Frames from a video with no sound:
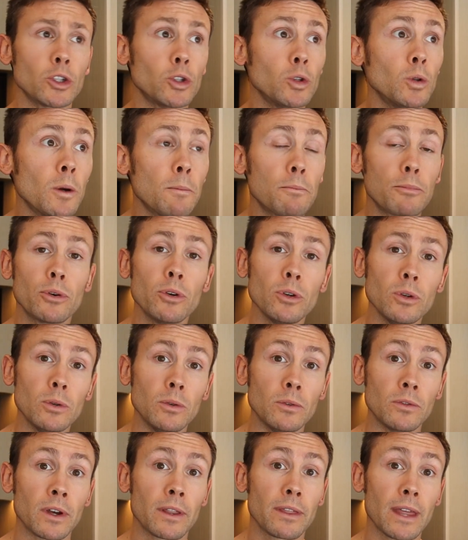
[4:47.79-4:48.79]
to
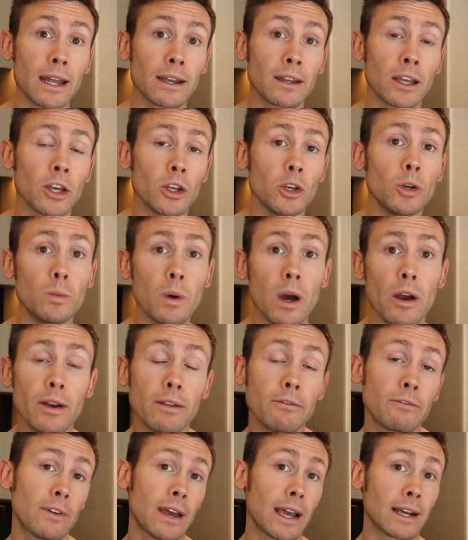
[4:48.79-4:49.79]
prove that you were
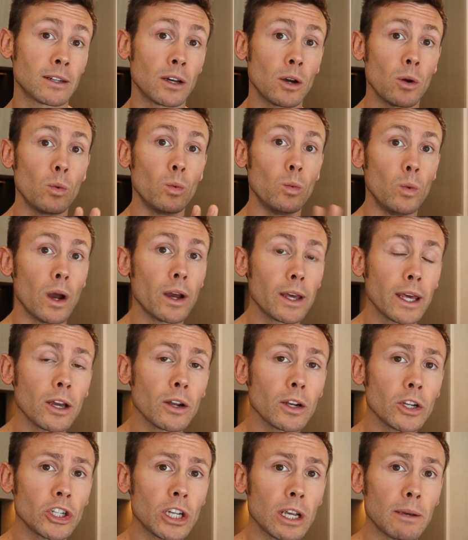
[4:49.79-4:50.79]
in fact working
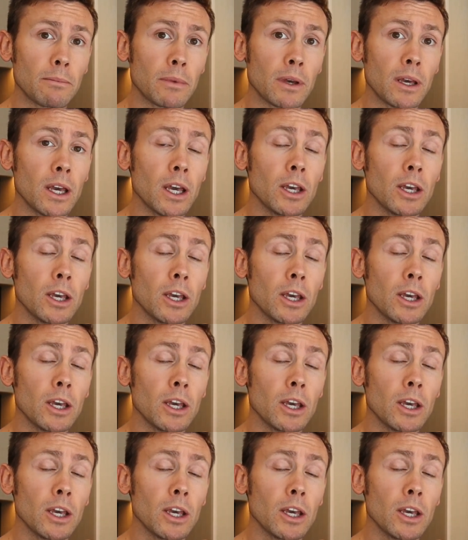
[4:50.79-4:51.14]
on a ship,